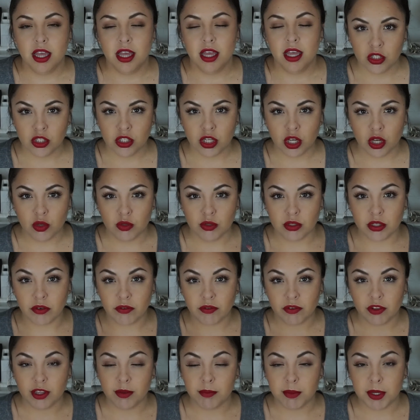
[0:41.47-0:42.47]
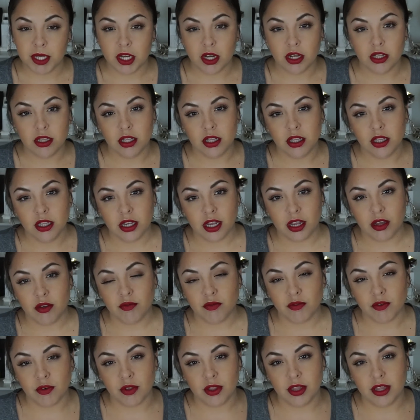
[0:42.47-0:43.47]
So definitely be on the
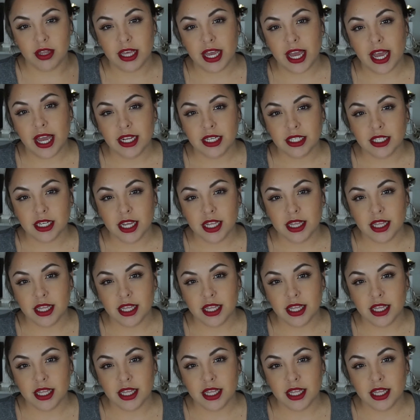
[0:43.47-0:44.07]
lookout for that.